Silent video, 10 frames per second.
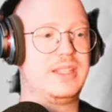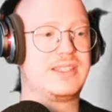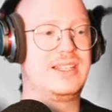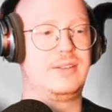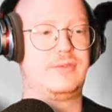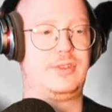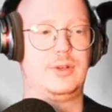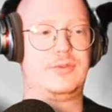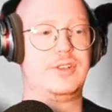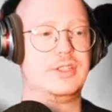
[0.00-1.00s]
It's still you
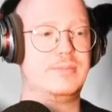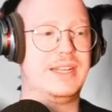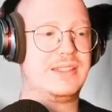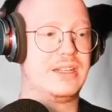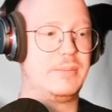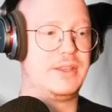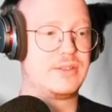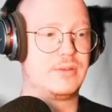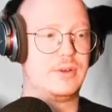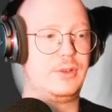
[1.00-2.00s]
know, fundamentally
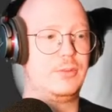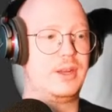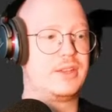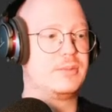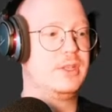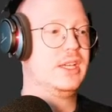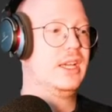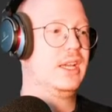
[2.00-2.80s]
based around human anatomy.